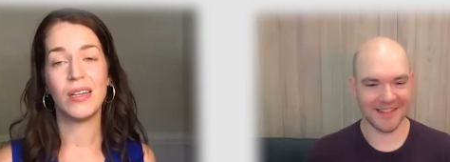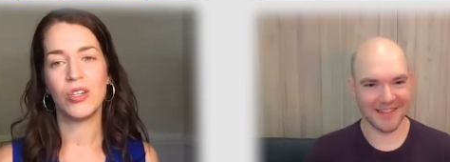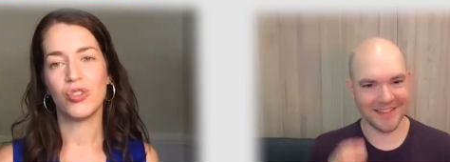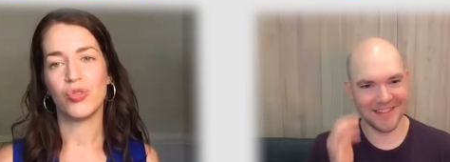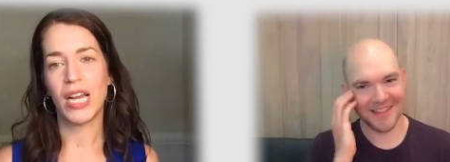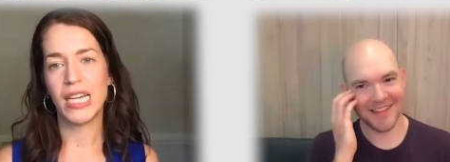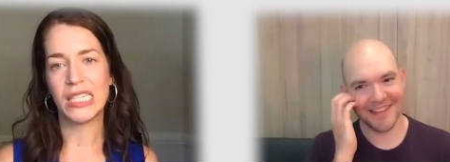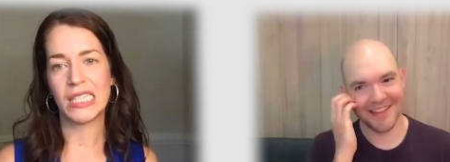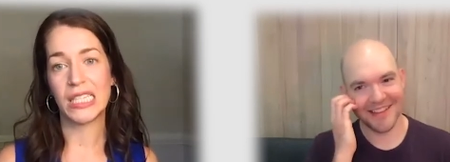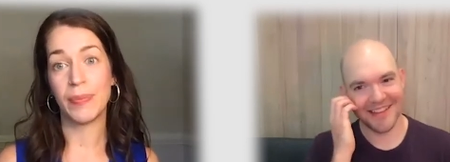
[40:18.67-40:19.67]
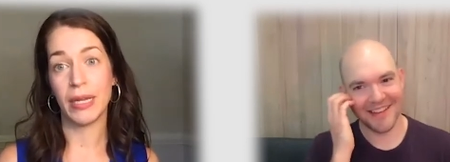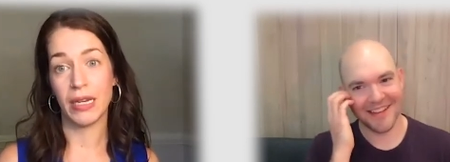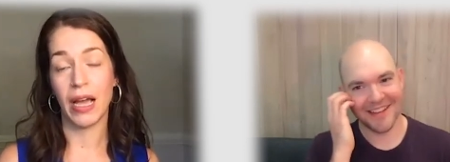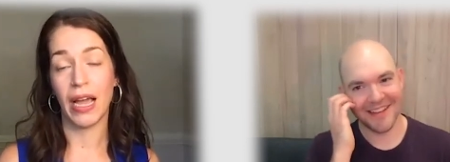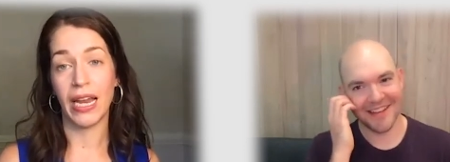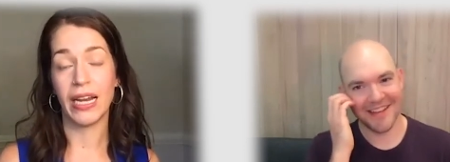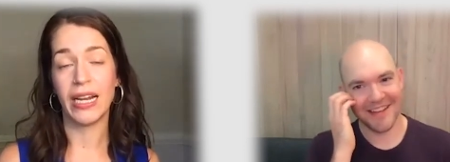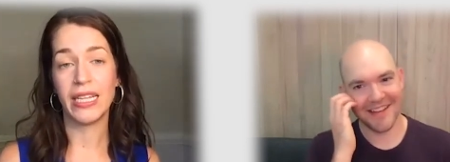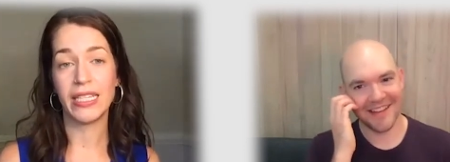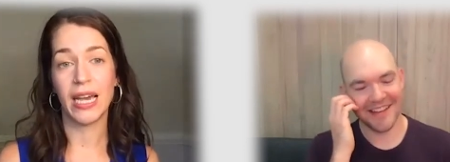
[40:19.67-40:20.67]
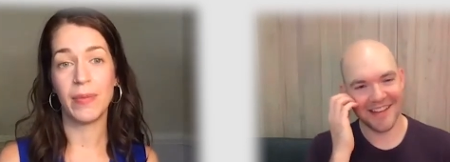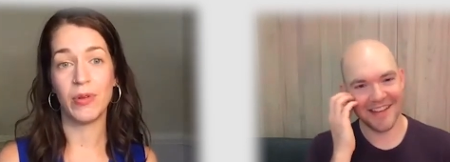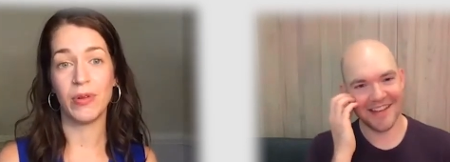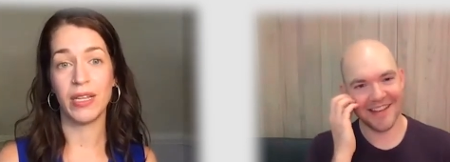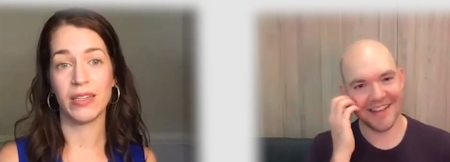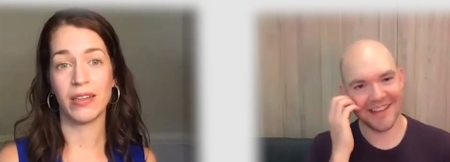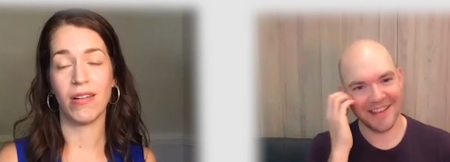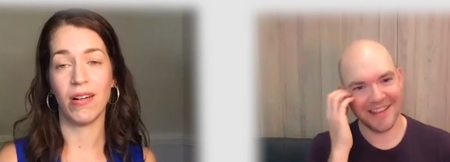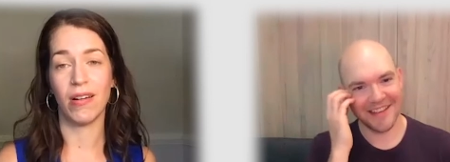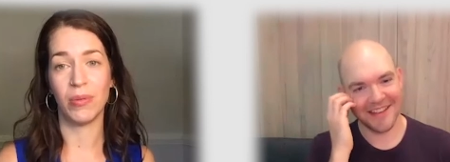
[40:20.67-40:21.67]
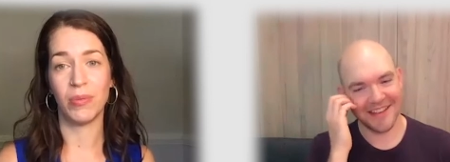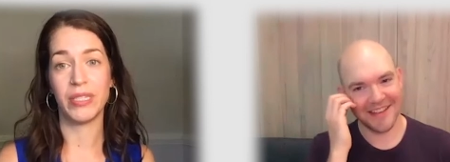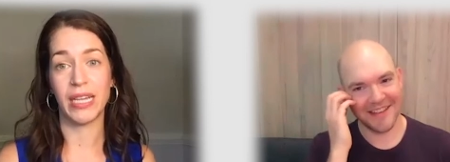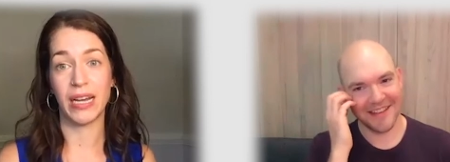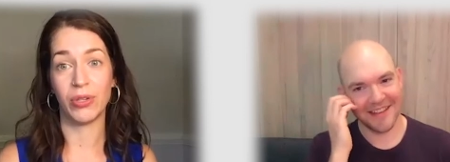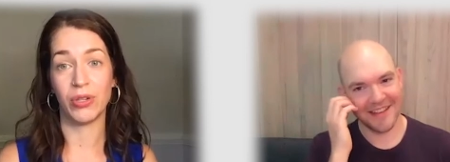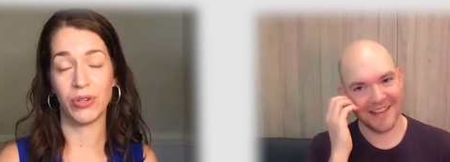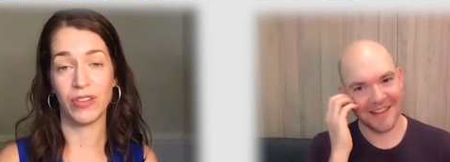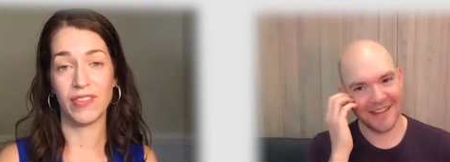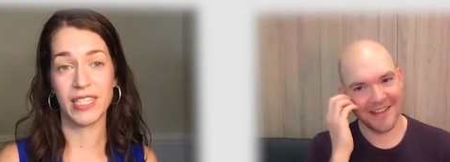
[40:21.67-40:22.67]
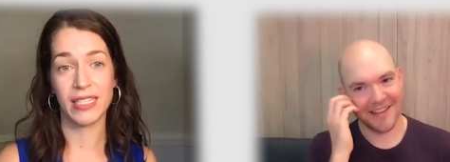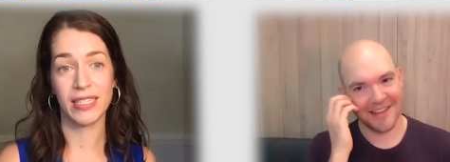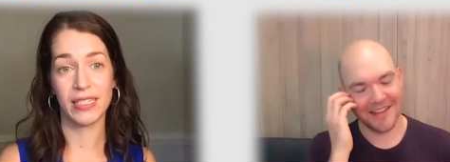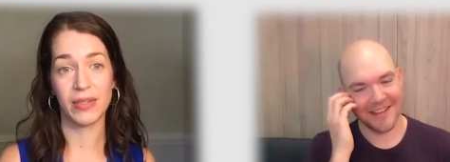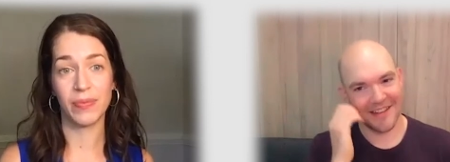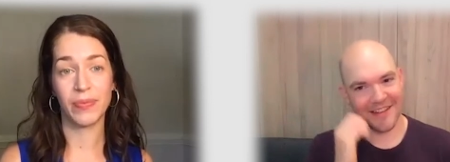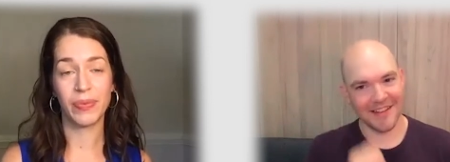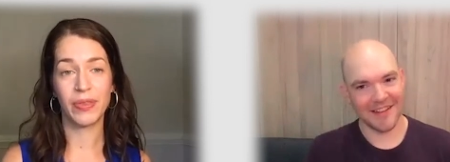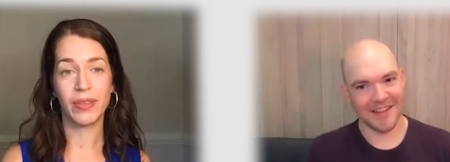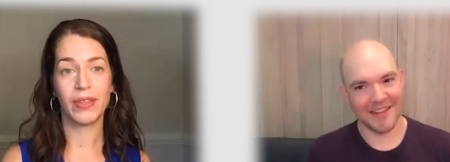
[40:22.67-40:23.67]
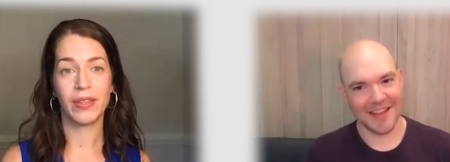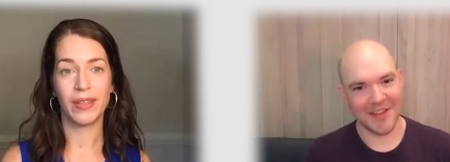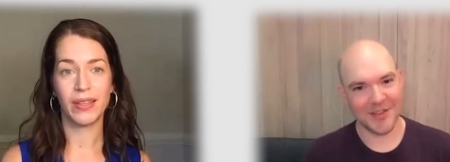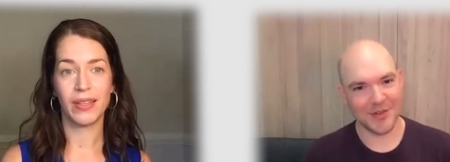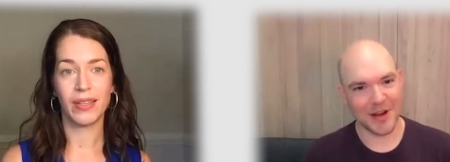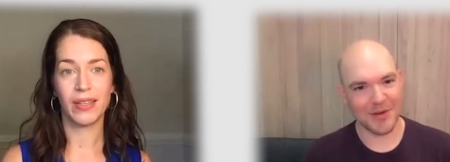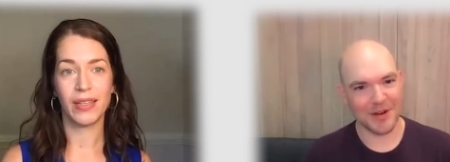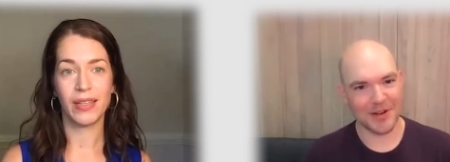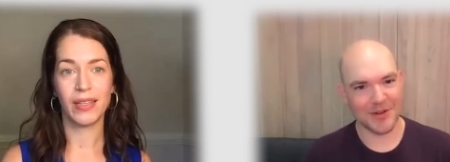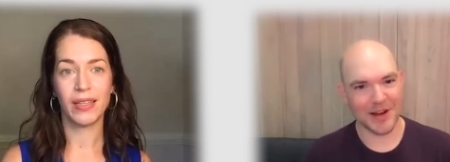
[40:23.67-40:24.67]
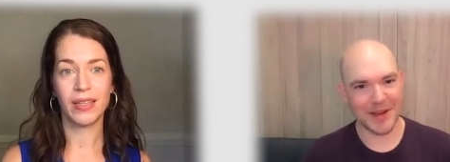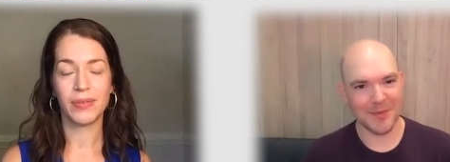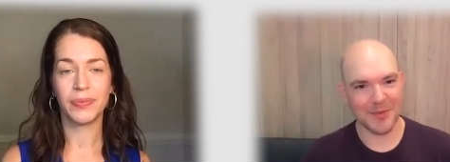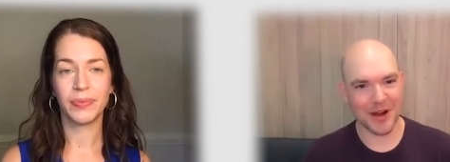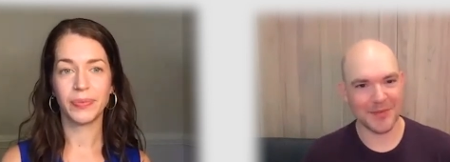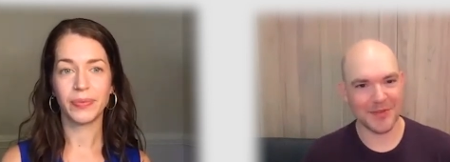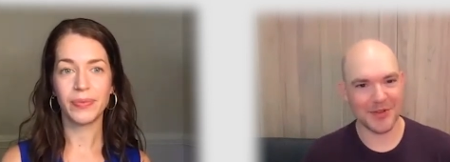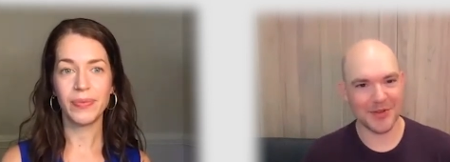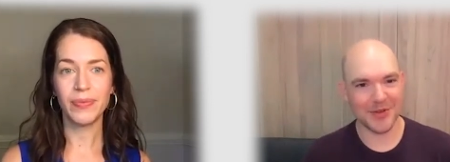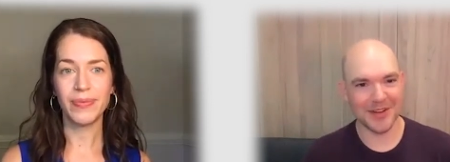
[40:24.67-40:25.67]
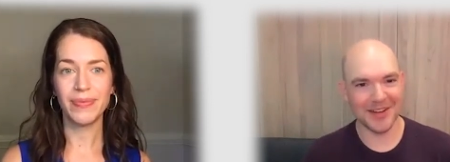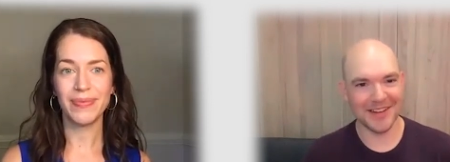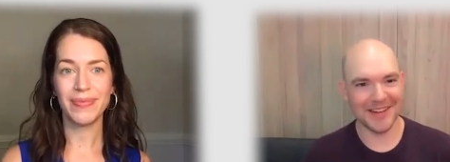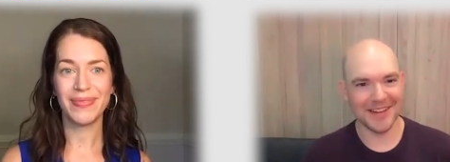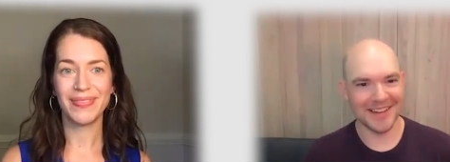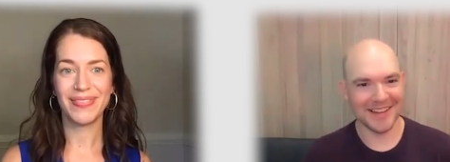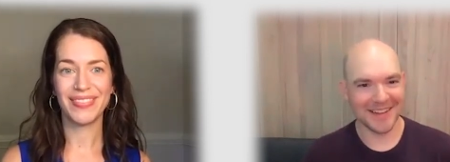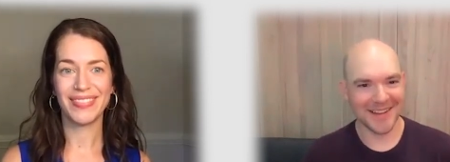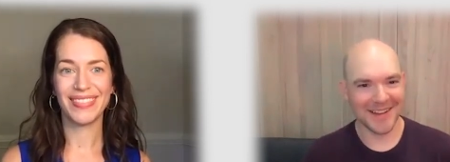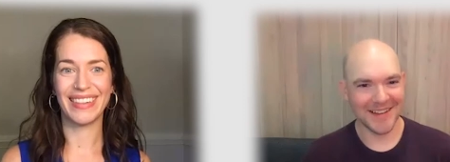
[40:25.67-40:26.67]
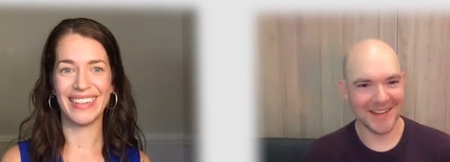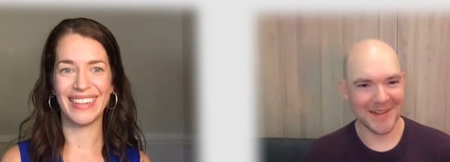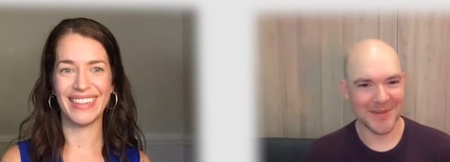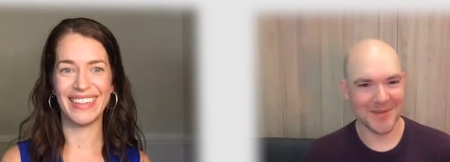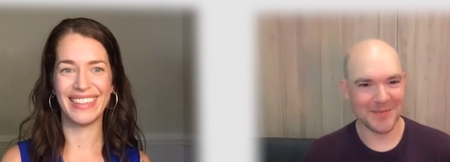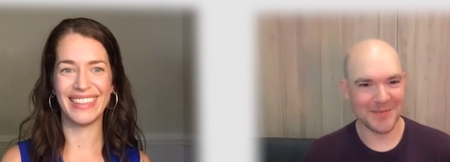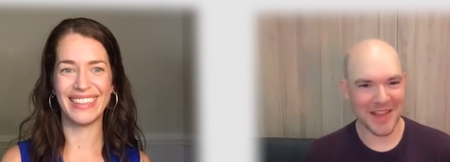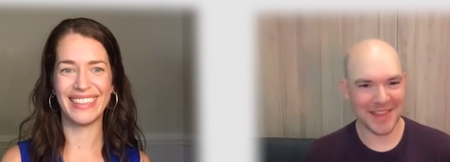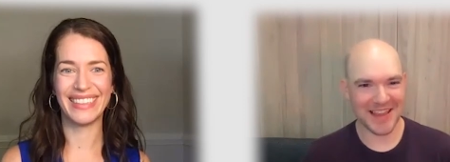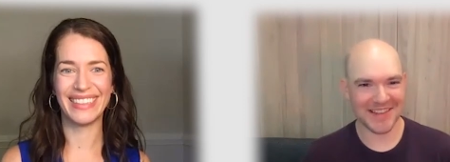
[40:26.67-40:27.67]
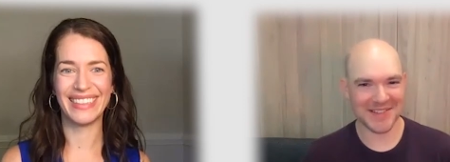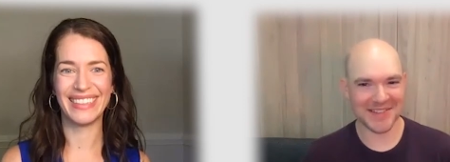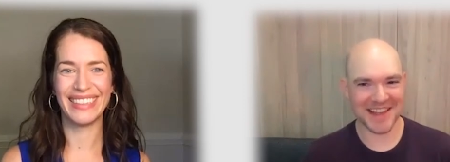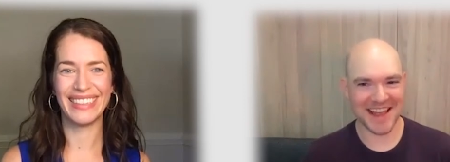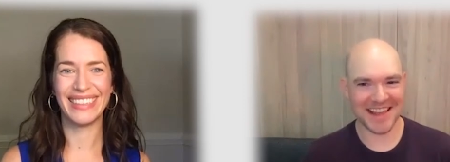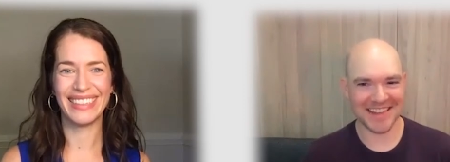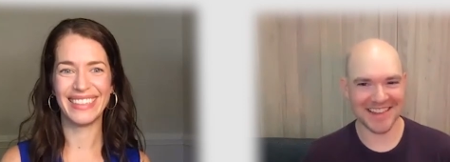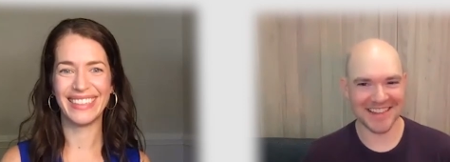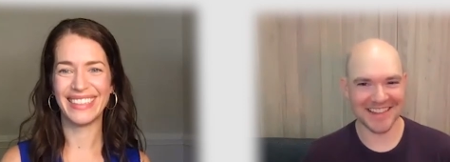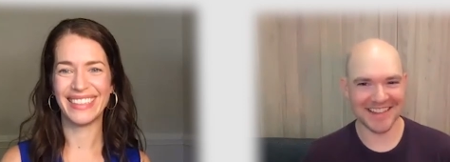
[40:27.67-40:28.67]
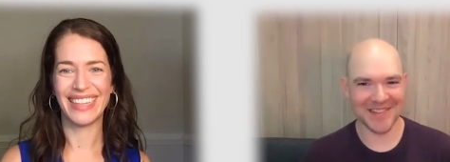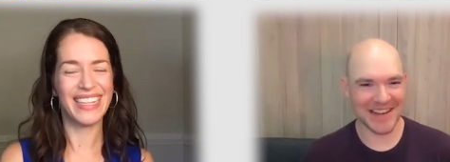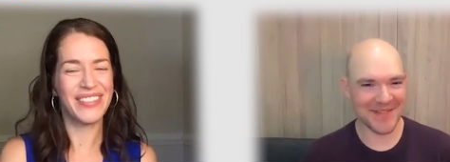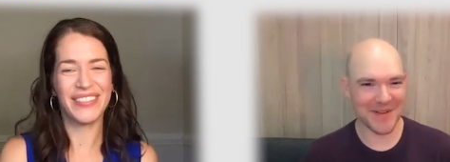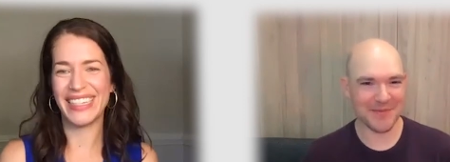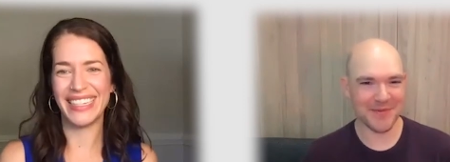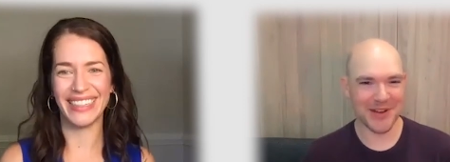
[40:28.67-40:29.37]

Speaker 1: trying to sleep at night, anytime you need to calm down your nervous system.
Speaker 2: That's great. What a great impromptu breath exercise. That's what I thought.